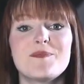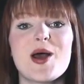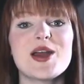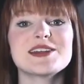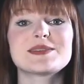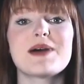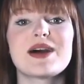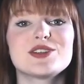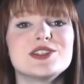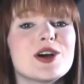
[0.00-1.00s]
Bernese
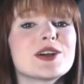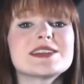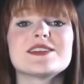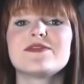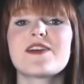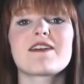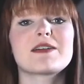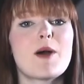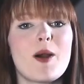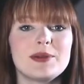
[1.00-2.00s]
Mountain Dog is a
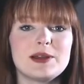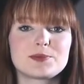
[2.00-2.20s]
very popular